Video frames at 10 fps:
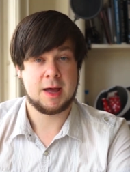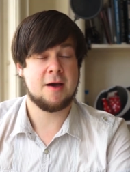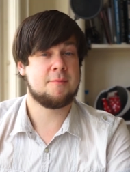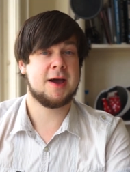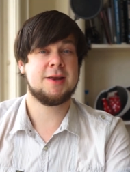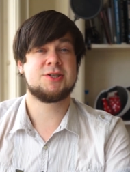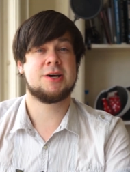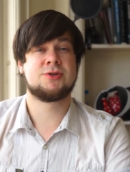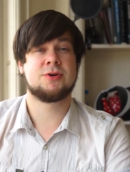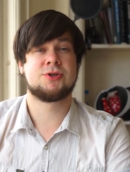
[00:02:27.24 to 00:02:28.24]
If by any
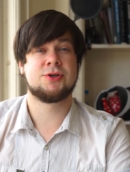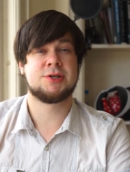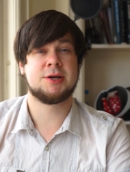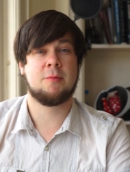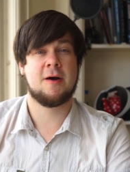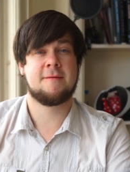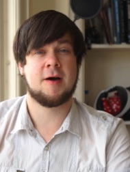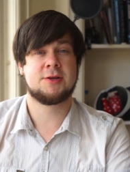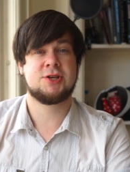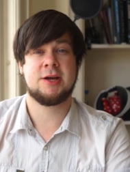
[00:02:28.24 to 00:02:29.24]
chance you're shooting with
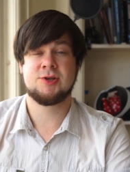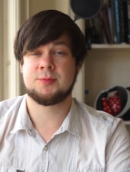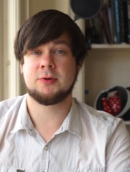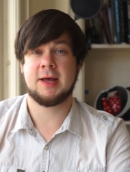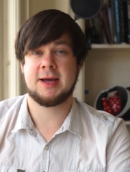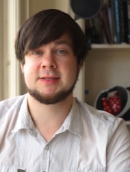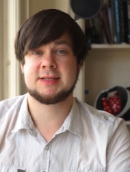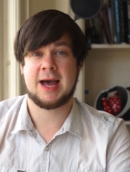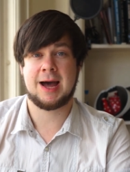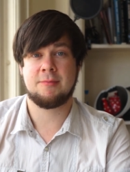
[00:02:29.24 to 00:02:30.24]
a changeable lens
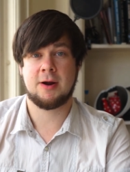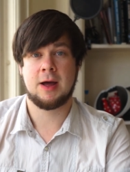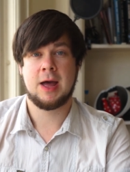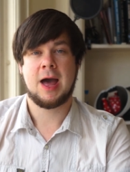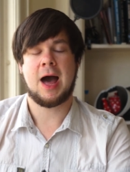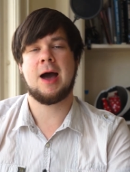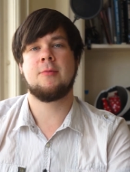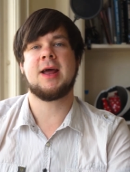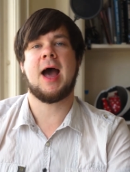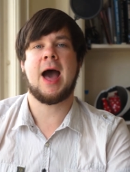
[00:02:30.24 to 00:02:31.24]
camera, I
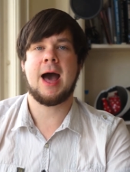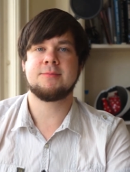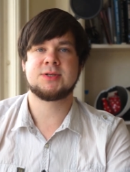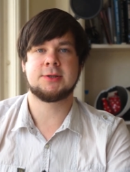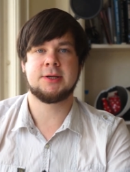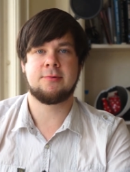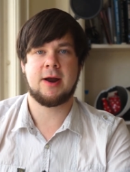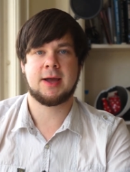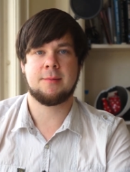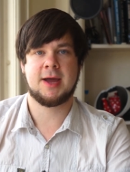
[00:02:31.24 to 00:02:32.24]
would absolutely
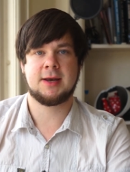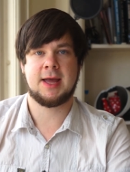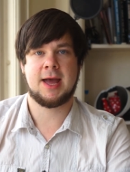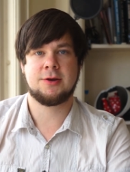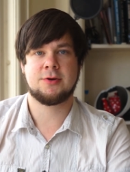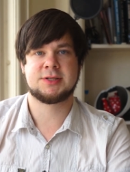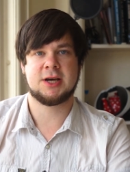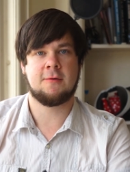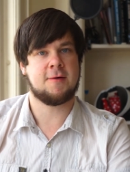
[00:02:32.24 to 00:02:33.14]
recommend getting yourself